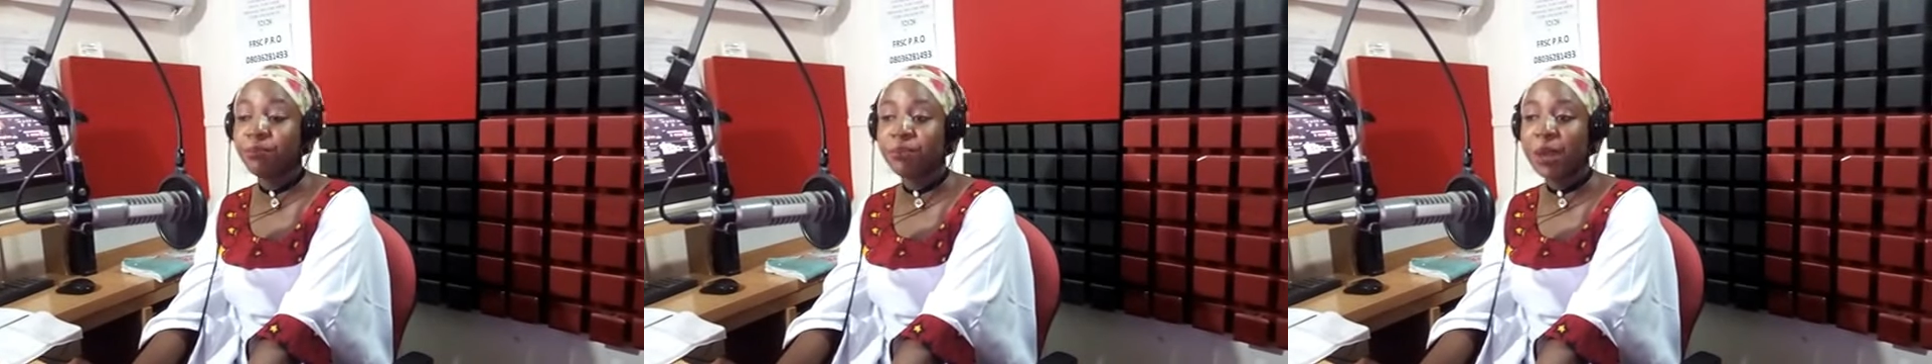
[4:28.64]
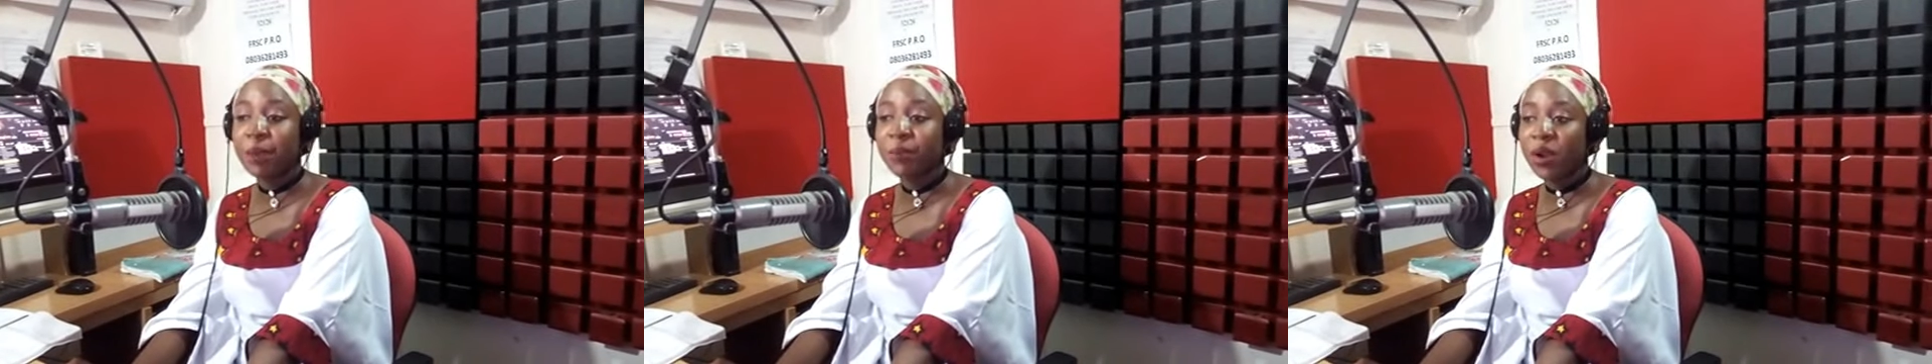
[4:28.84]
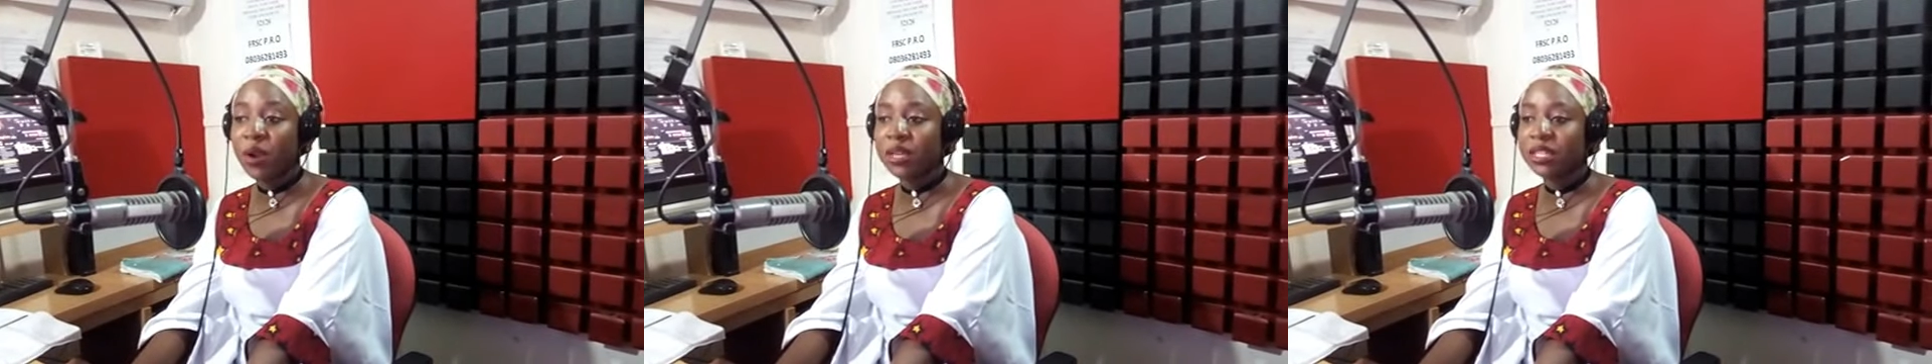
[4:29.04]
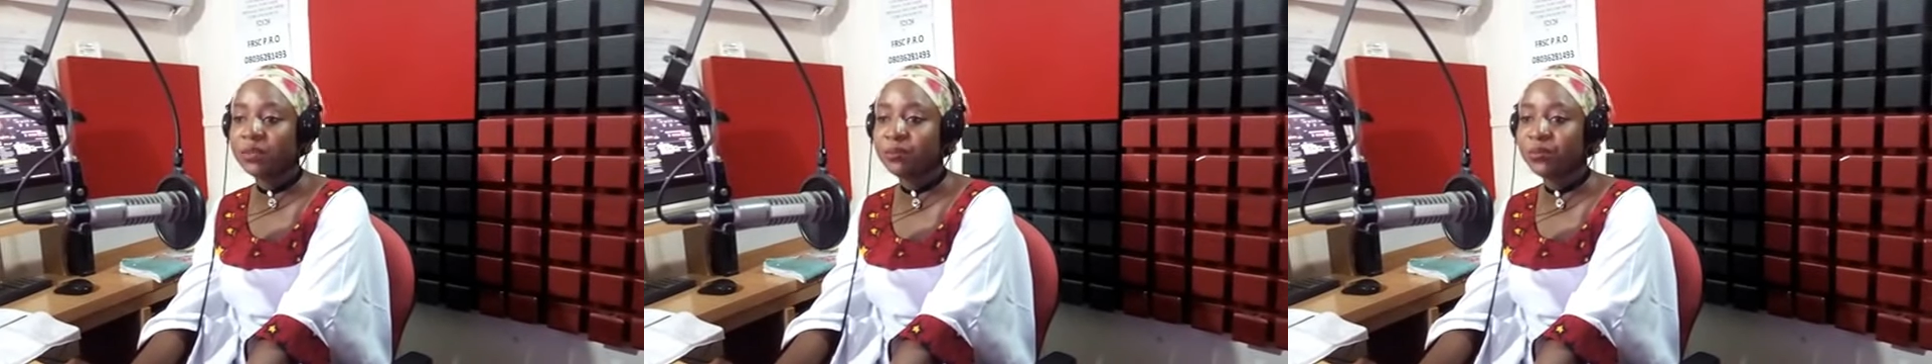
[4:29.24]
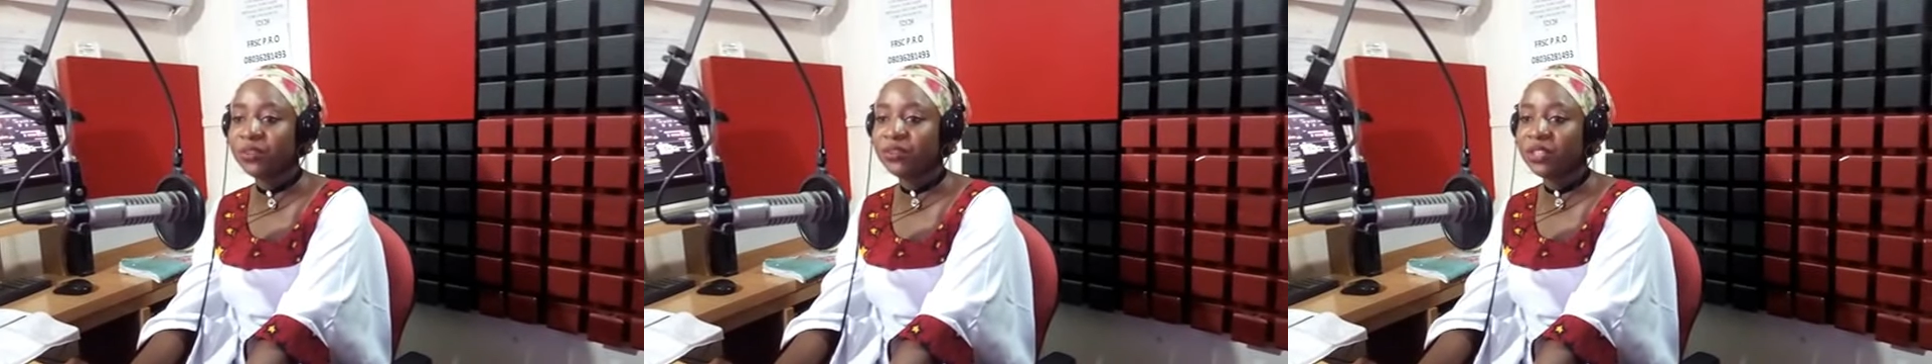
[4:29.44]
Powered
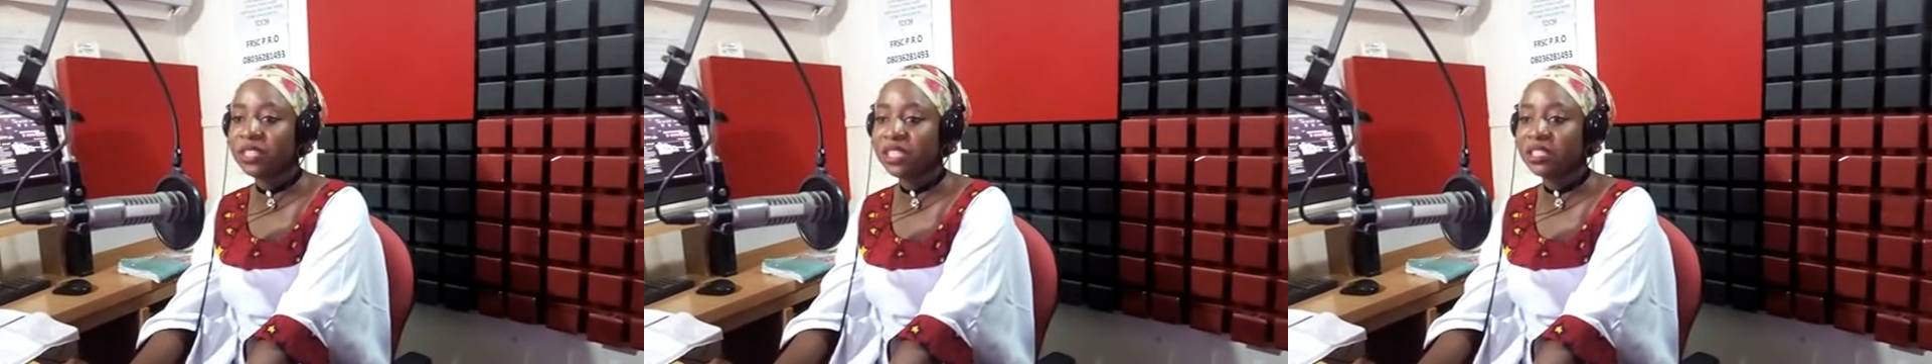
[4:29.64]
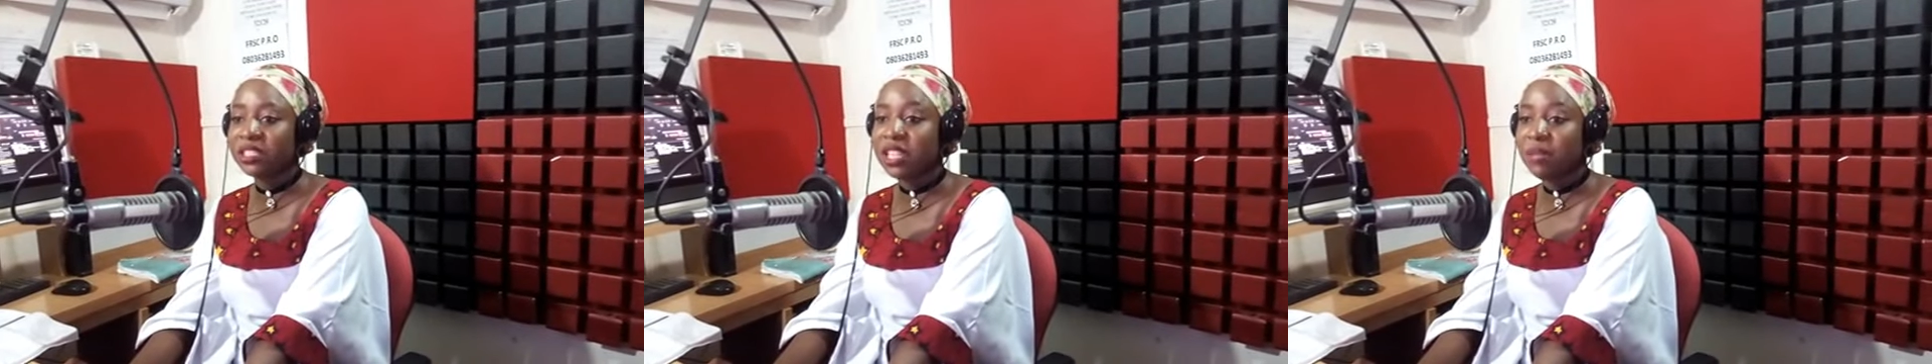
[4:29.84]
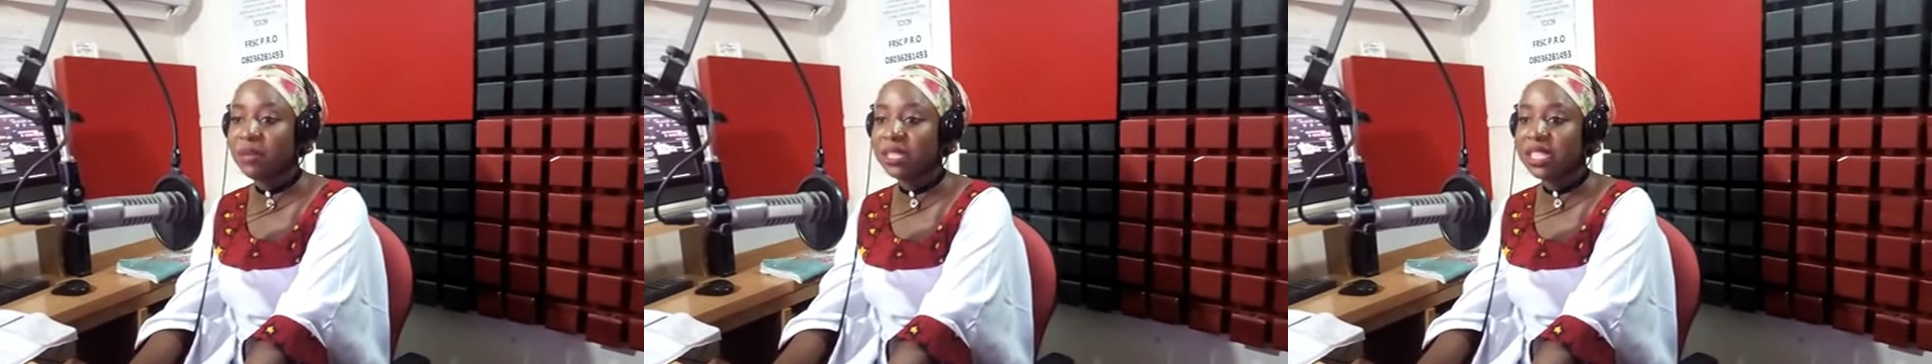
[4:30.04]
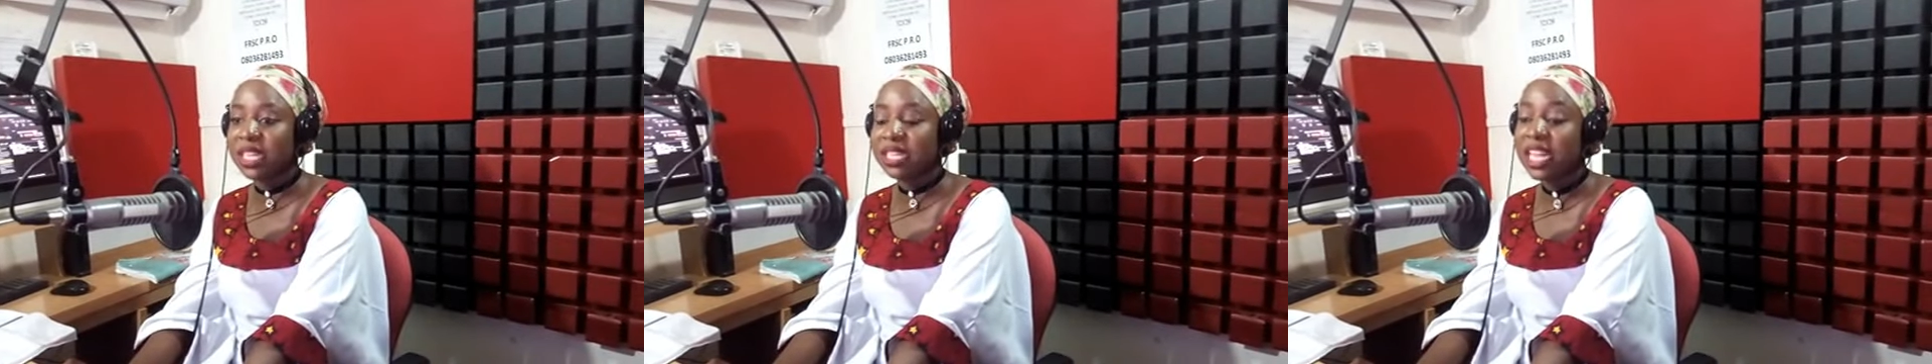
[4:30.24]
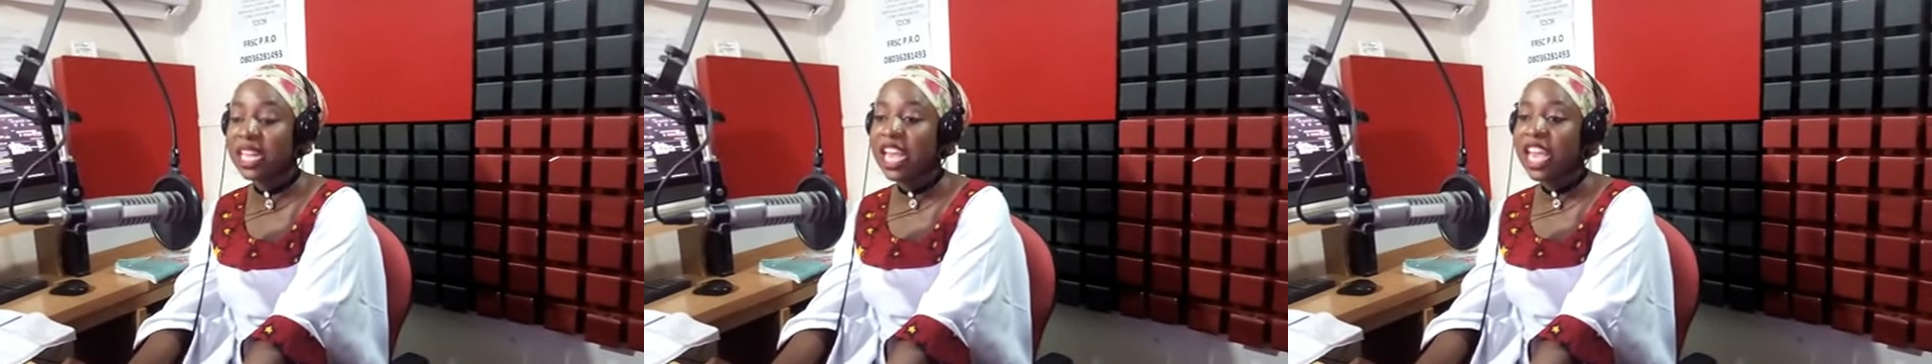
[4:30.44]
Breweries
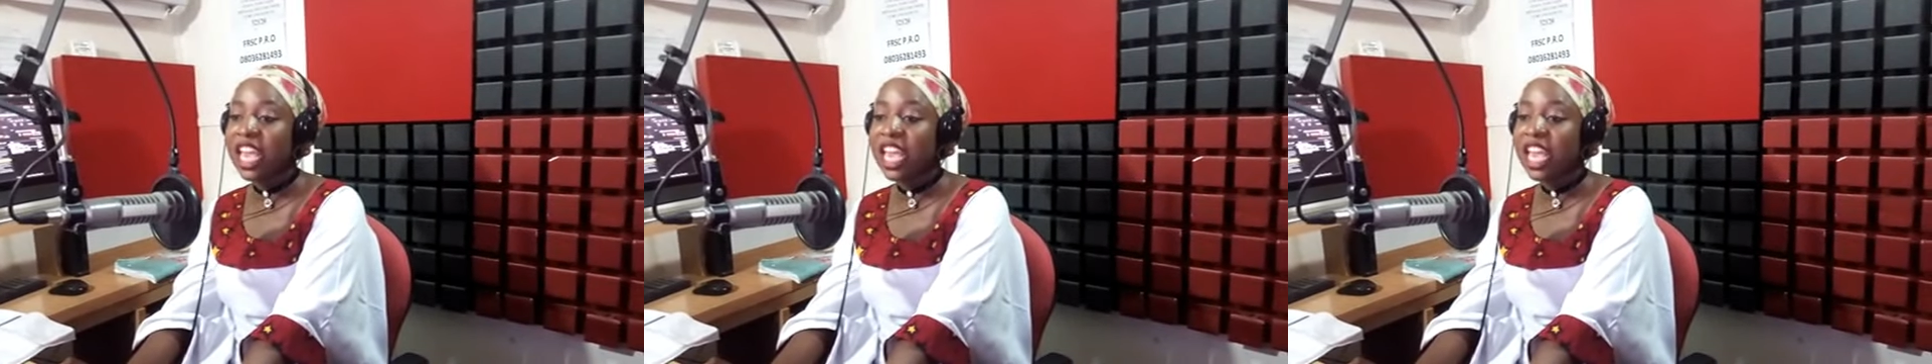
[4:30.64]
Limited,